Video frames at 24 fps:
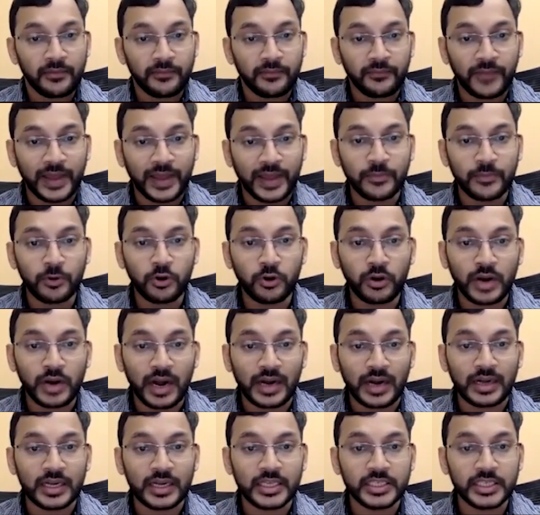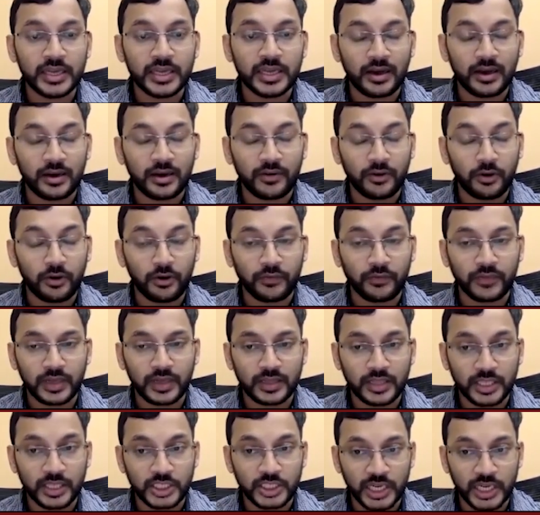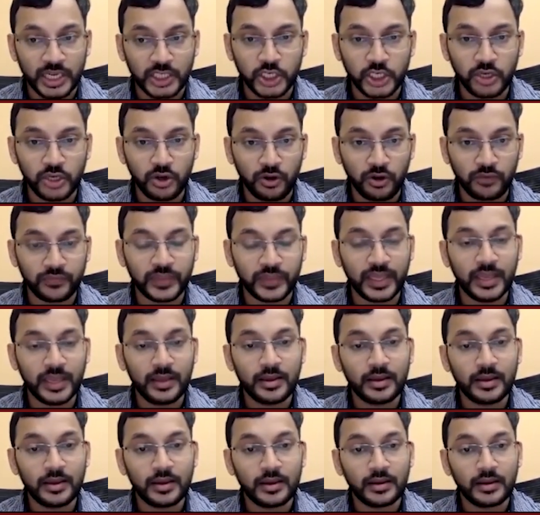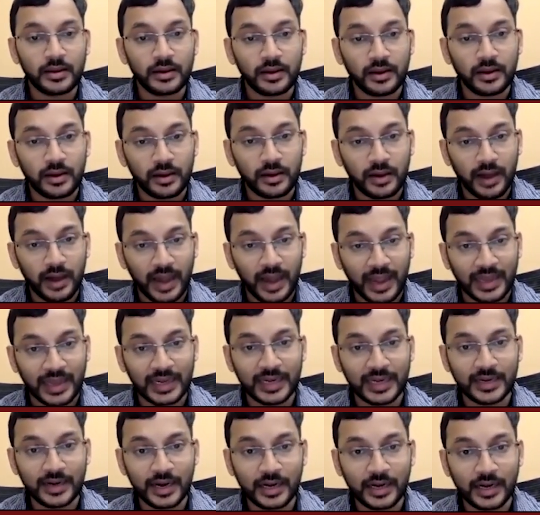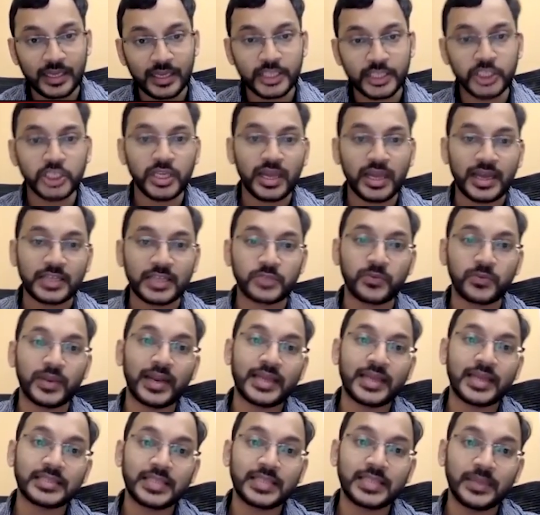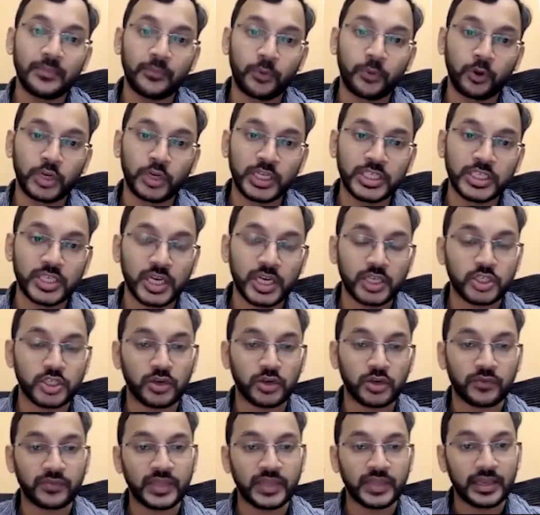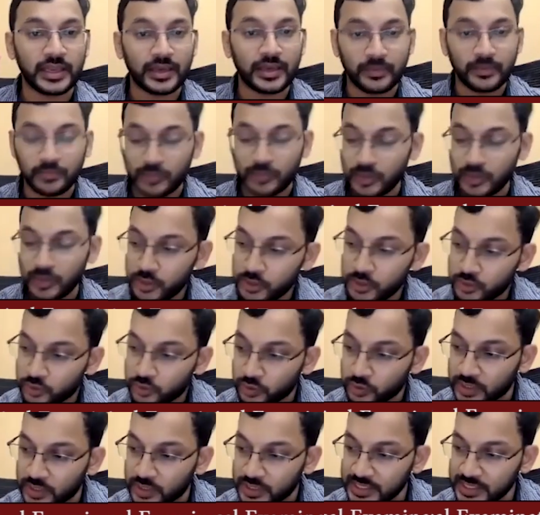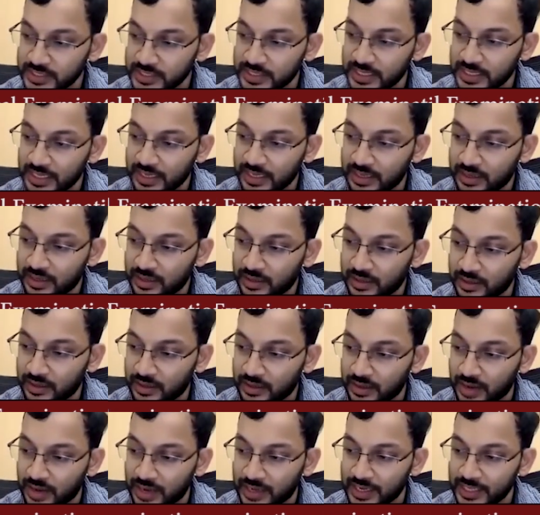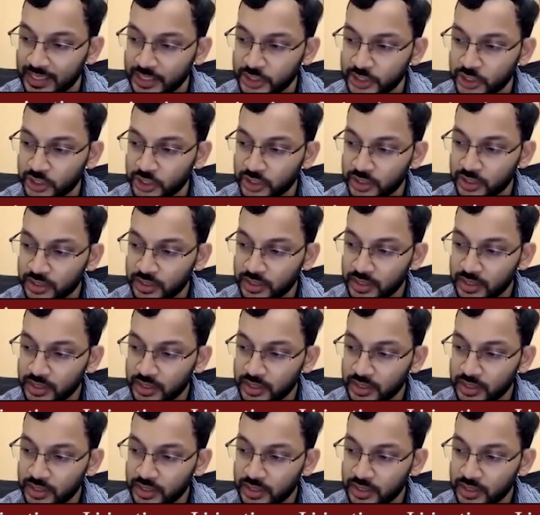fibrocartilage, the junction of the hyaline cartilage, as well as the bony structure of the ilium. So this is the cartilage,